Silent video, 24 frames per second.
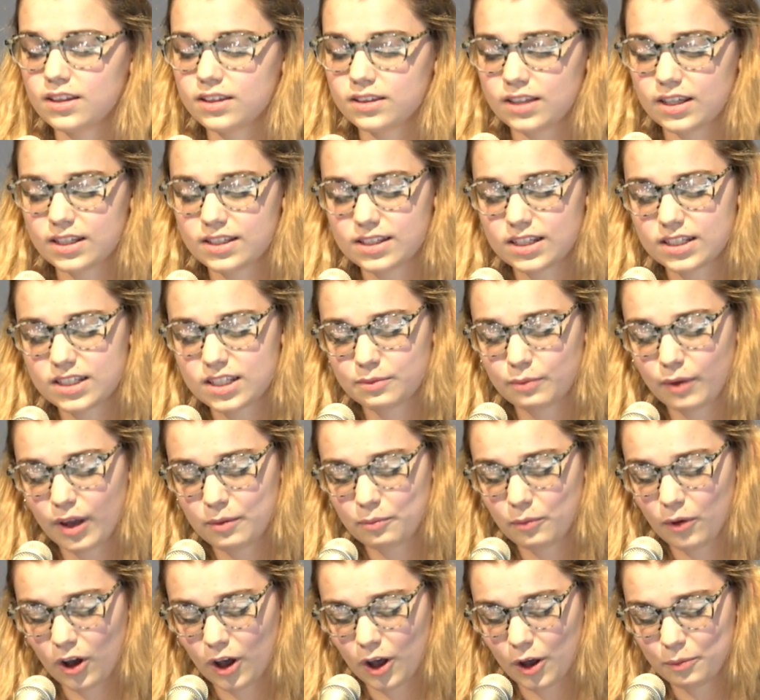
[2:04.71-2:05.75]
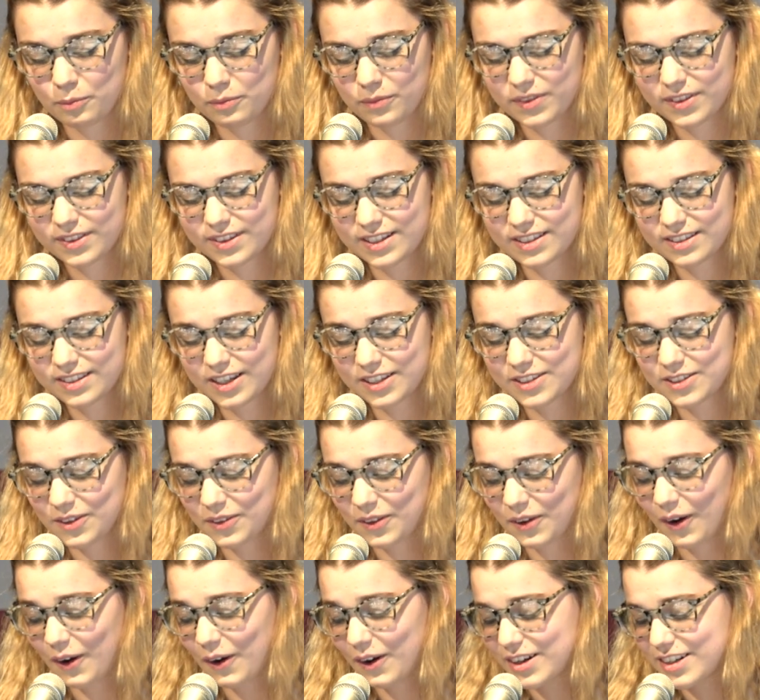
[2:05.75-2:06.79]
They said to my mom, "These kids are
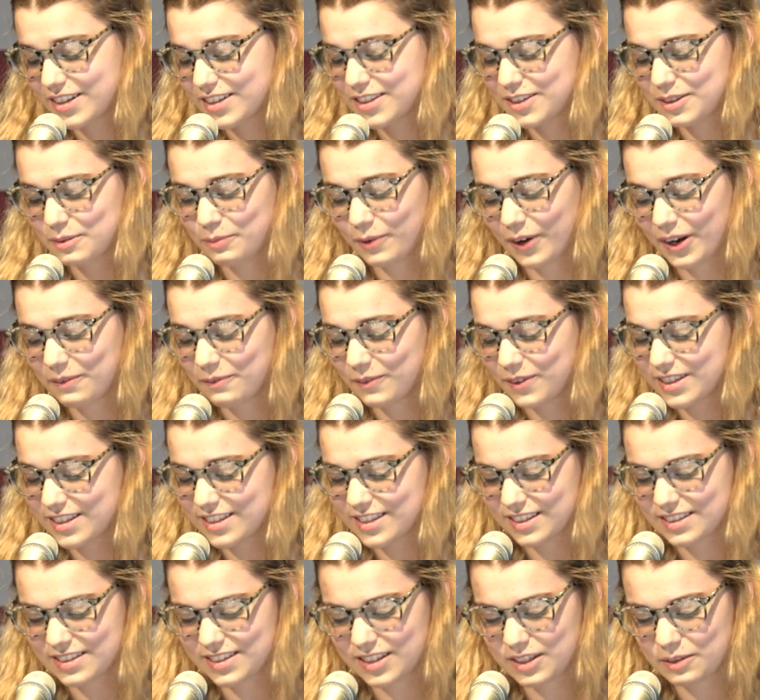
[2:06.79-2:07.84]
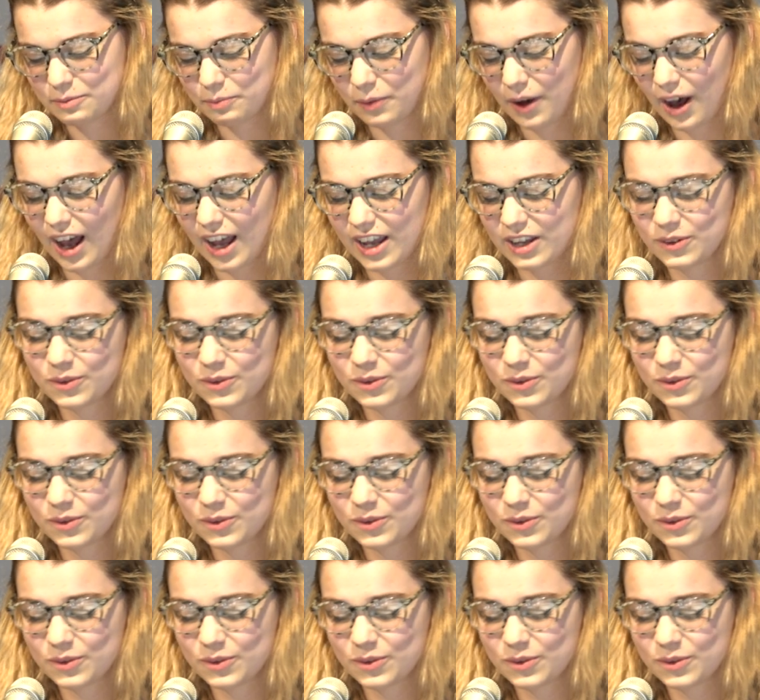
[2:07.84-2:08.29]
the hardest, the bright ones that slip by.